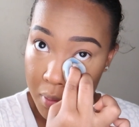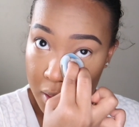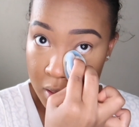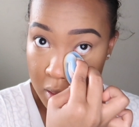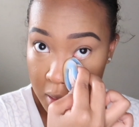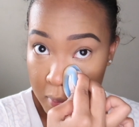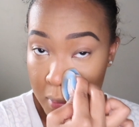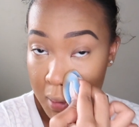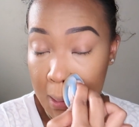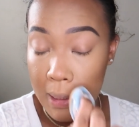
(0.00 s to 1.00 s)
blend it,
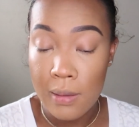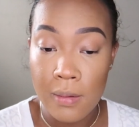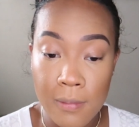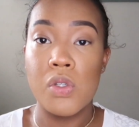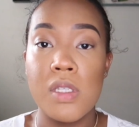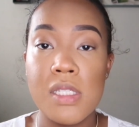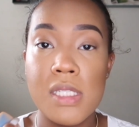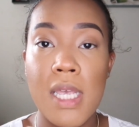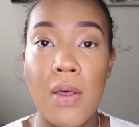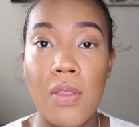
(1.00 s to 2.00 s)
blend it. So this is
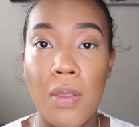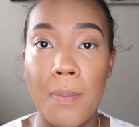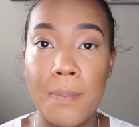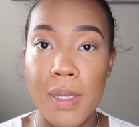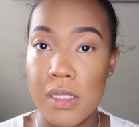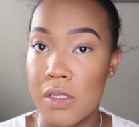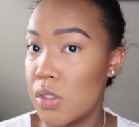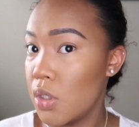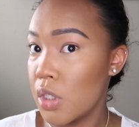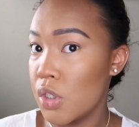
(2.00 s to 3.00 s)
how the base is
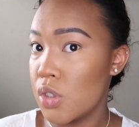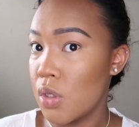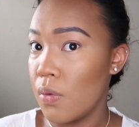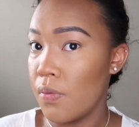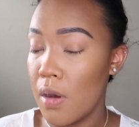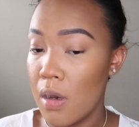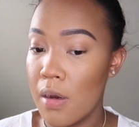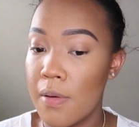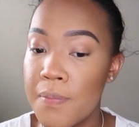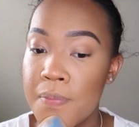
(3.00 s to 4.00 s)
looking so
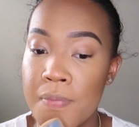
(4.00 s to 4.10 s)
far.